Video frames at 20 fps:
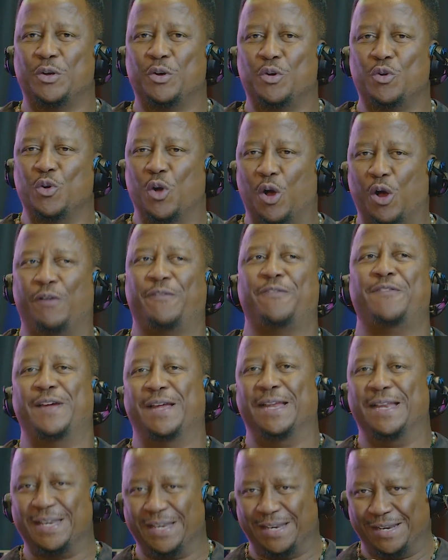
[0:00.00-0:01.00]
who
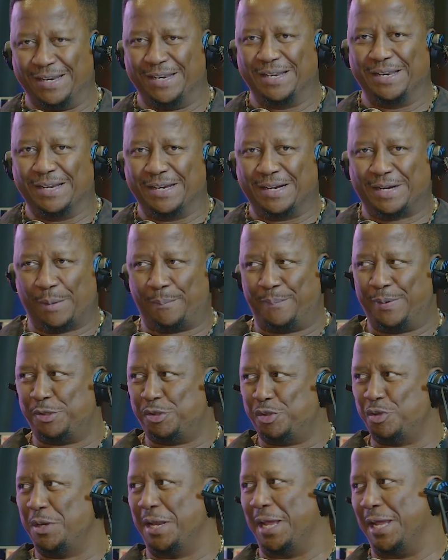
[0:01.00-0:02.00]
often
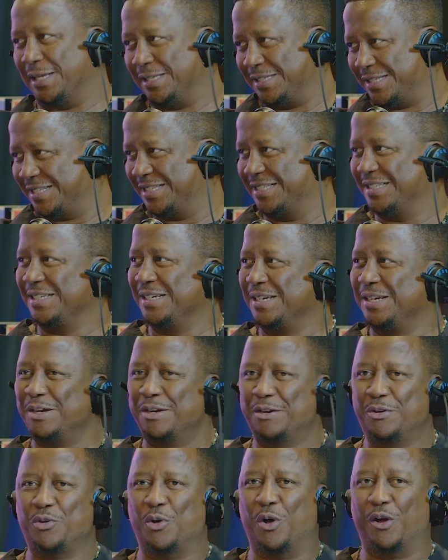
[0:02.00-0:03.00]
capitulates,
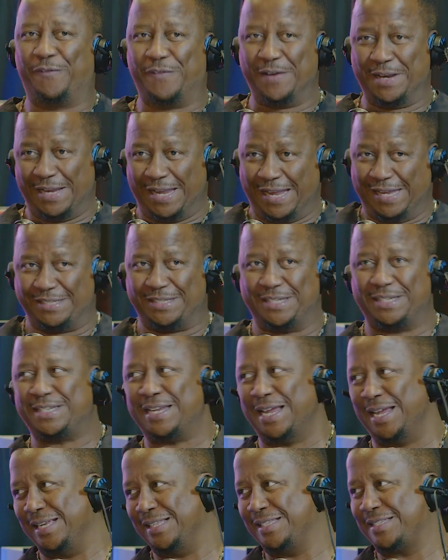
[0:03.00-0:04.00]
who often
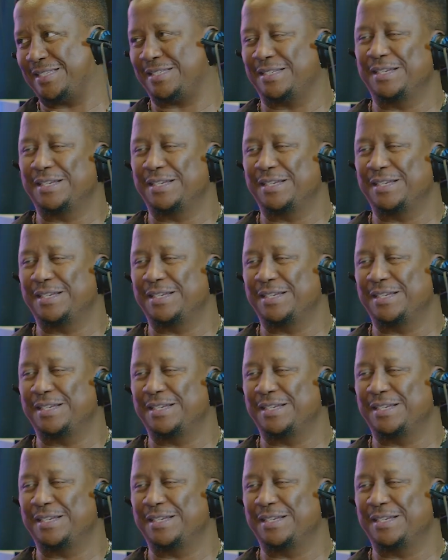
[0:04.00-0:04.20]
hesitates,